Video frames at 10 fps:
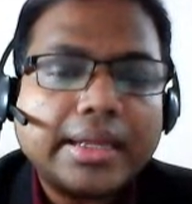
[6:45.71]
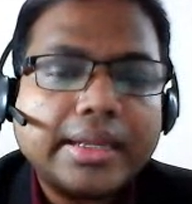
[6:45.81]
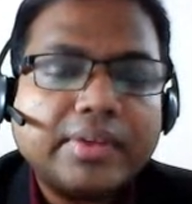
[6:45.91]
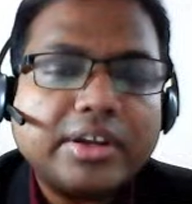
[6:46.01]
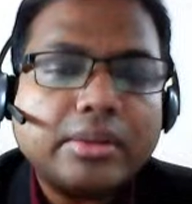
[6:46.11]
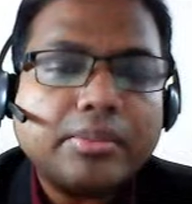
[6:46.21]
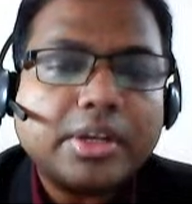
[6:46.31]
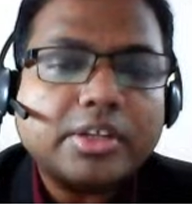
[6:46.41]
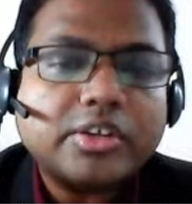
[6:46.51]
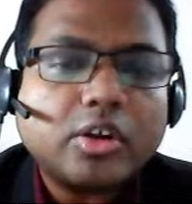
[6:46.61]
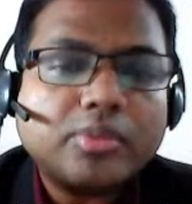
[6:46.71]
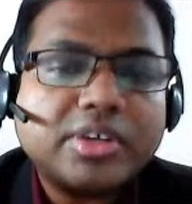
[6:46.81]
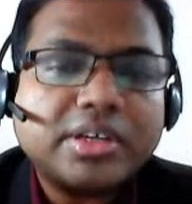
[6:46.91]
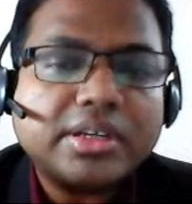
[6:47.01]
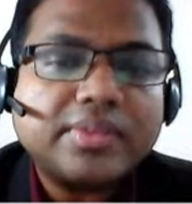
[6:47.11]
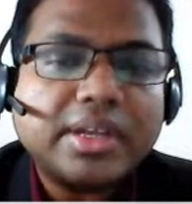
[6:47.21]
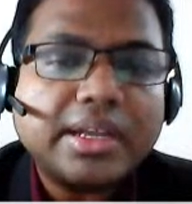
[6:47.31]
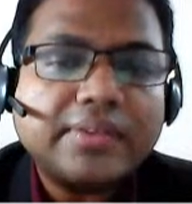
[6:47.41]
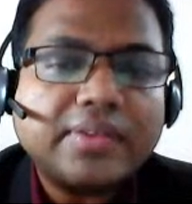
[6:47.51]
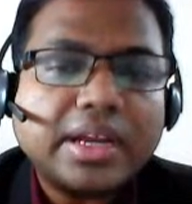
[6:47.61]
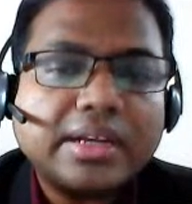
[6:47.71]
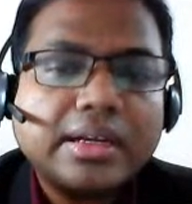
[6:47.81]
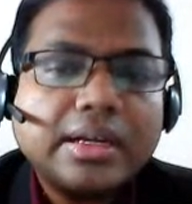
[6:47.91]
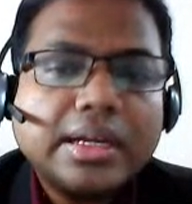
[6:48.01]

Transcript: given temperature objective. The left hand